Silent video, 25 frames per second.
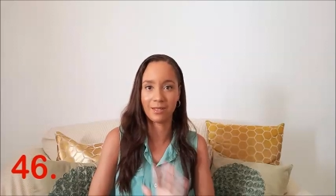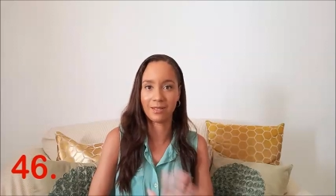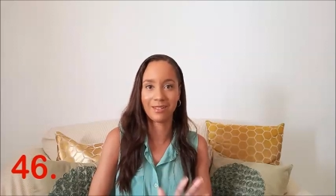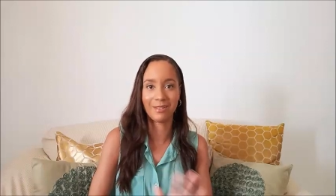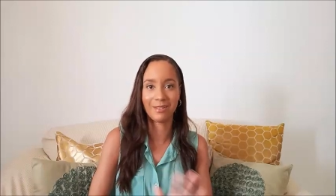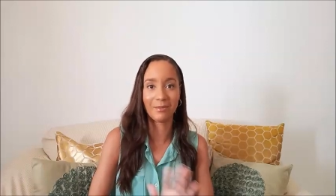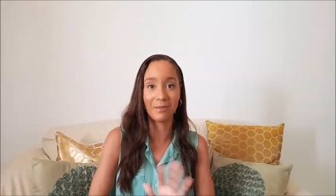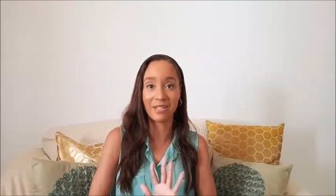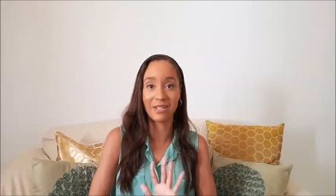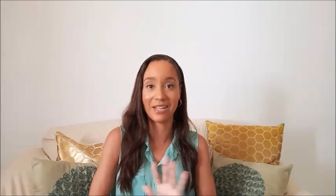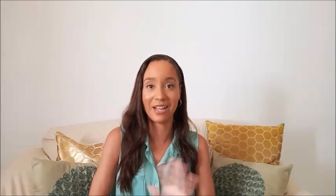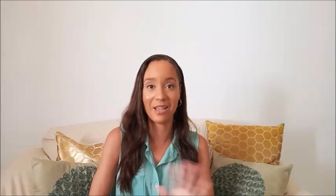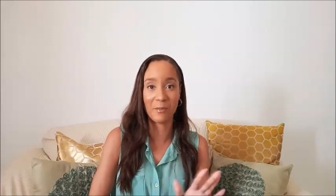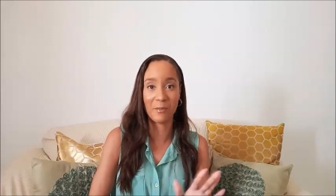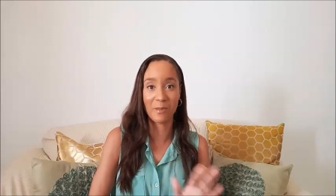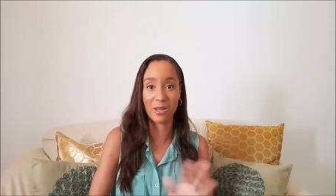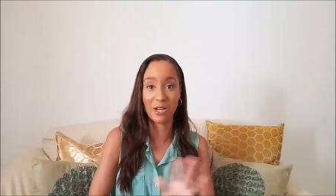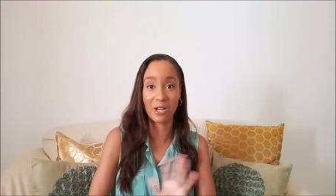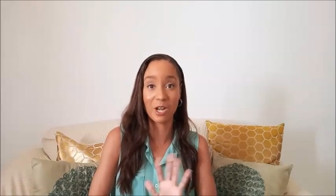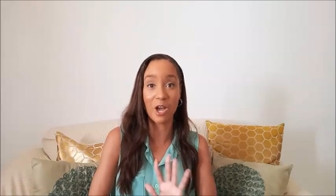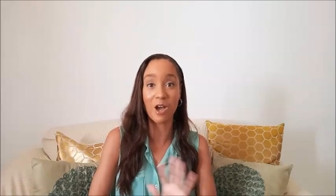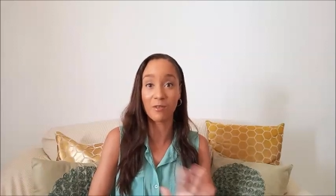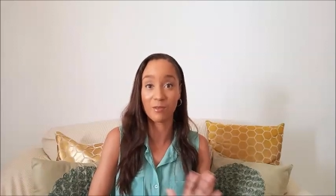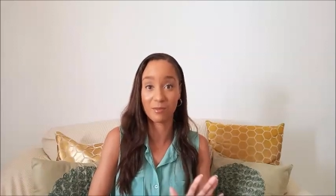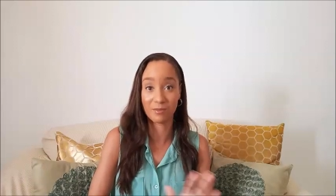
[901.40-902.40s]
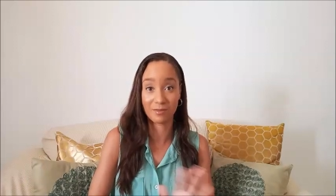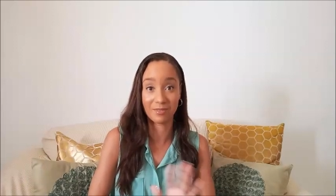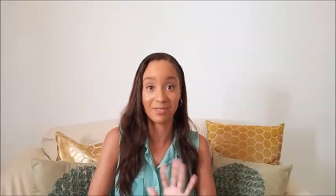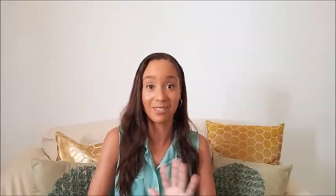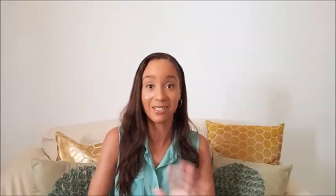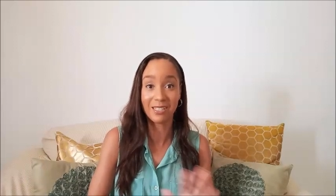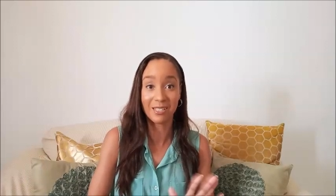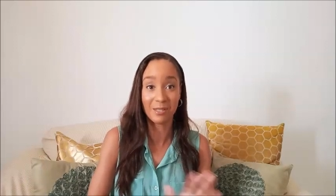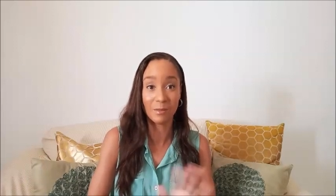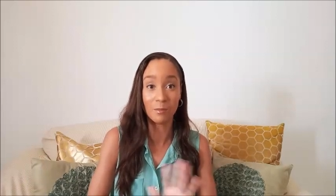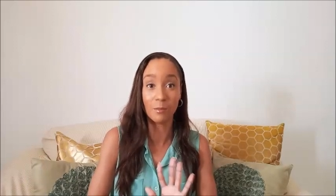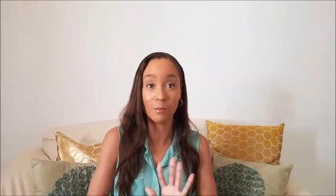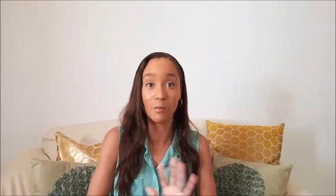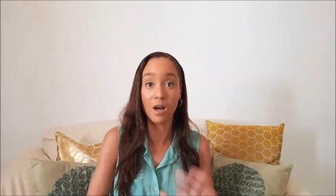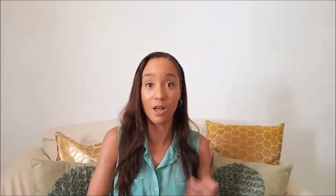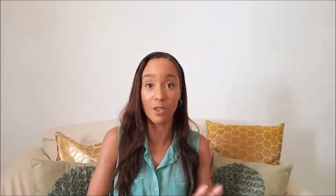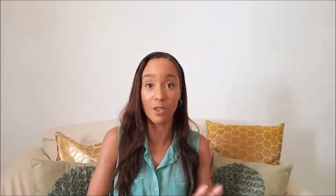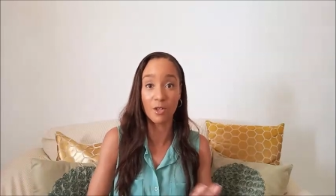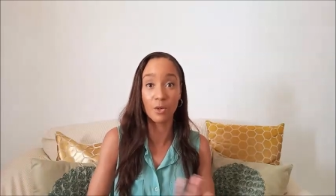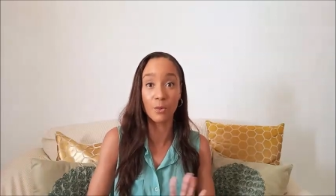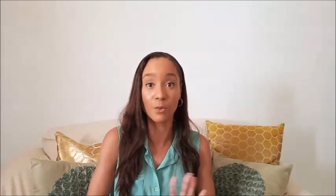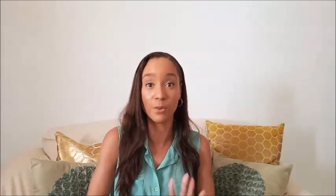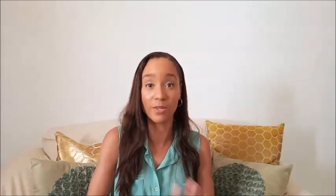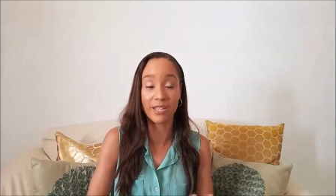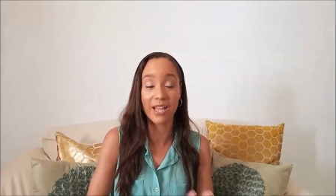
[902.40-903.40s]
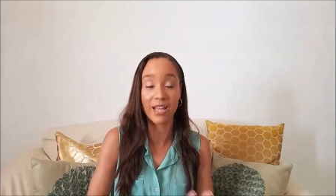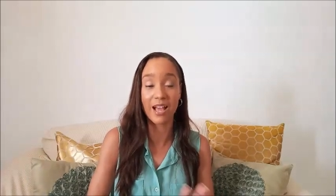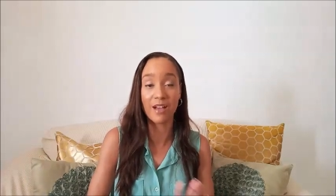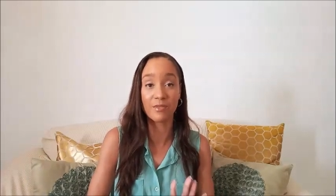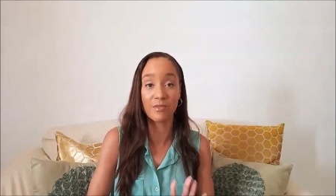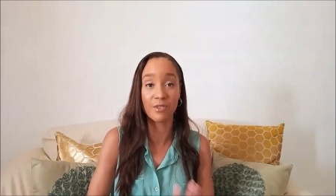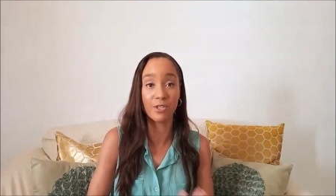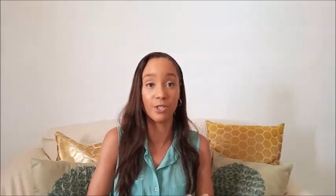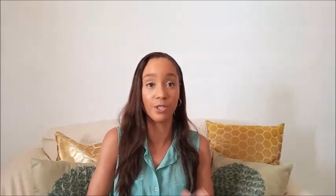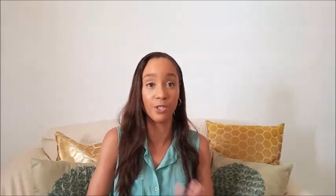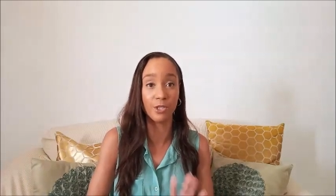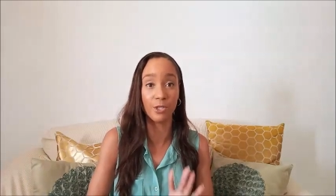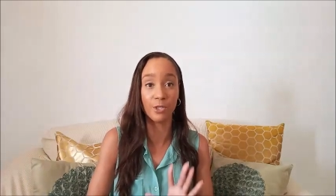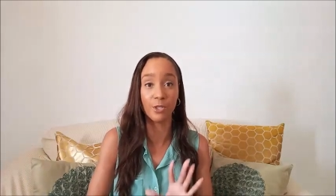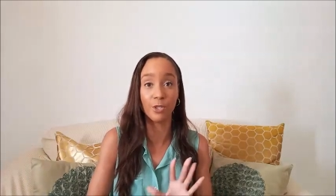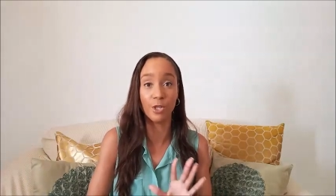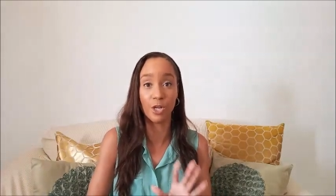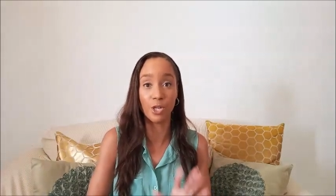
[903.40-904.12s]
let me not bother with having a,